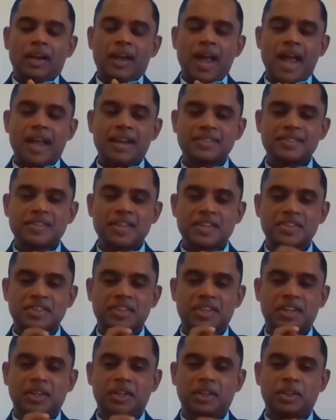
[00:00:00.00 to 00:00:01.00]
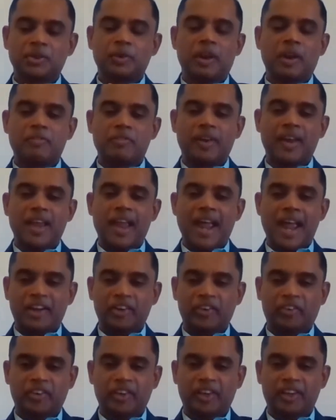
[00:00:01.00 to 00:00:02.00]
ancestor to every
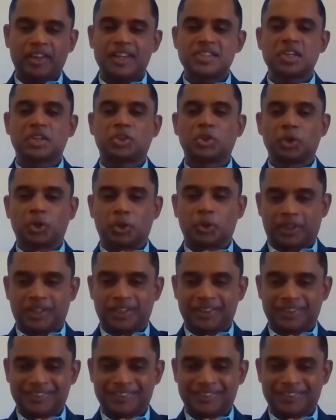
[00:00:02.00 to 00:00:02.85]
action is a thought.